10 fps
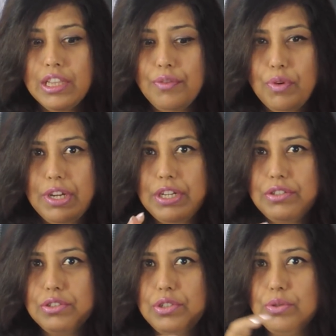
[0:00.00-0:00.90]
they were
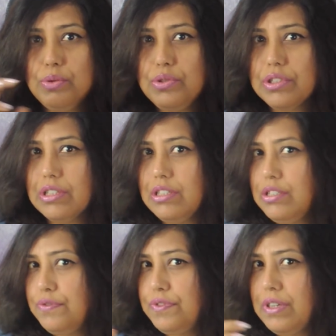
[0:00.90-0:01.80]
introduced a
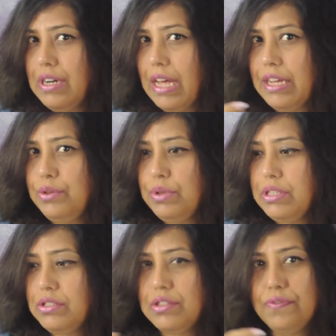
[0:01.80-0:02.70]
different language,